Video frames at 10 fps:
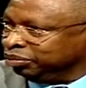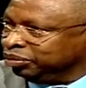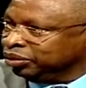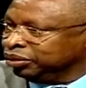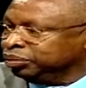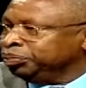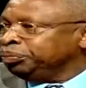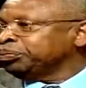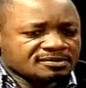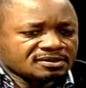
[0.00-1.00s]
It is not
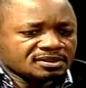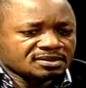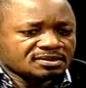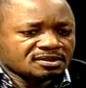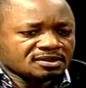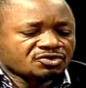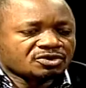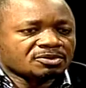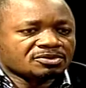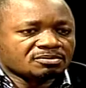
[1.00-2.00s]
a disease that is
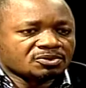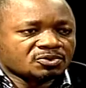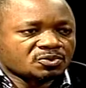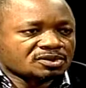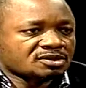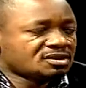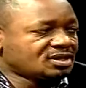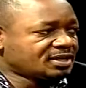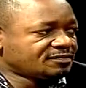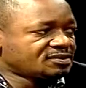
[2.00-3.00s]
attributable to a certain
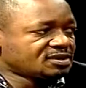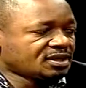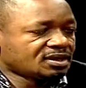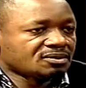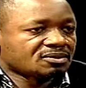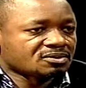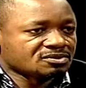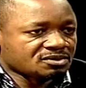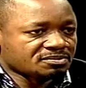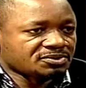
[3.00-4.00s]
lifestyle or
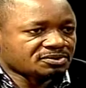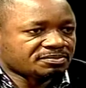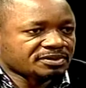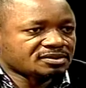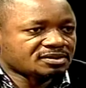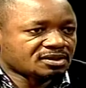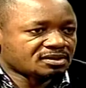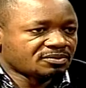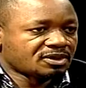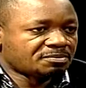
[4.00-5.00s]
consumption patterns, like
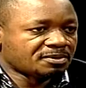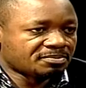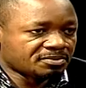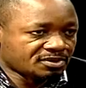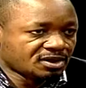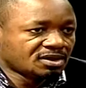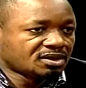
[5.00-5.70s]
the way people,